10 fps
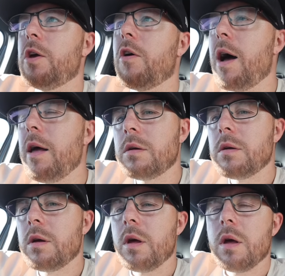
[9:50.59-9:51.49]
Are you alright?
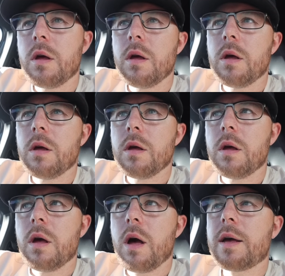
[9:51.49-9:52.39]
Yeah, I'm at Bell.
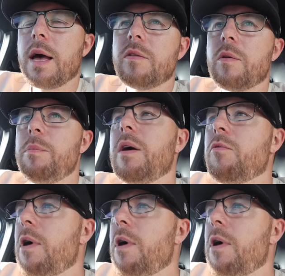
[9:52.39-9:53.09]
Okay, so me and